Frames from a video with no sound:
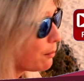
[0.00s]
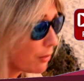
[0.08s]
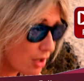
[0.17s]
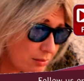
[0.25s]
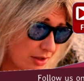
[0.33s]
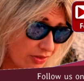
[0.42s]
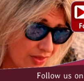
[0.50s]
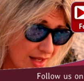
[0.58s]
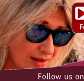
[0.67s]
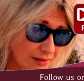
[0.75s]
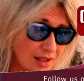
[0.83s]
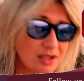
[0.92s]
a permanent thing.
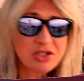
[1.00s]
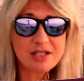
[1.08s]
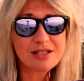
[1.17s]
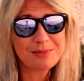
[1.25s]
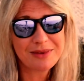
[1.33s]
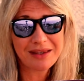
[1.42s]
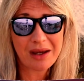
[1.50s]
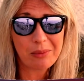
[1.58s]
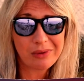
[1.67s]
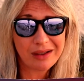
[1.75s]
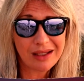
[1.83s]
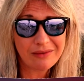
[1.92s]
It's just something I
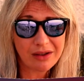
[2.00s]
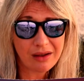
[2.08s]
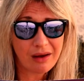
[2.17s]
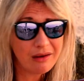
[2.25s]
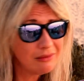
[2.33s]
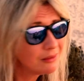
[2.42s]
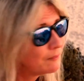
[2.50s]
wanna give it a go,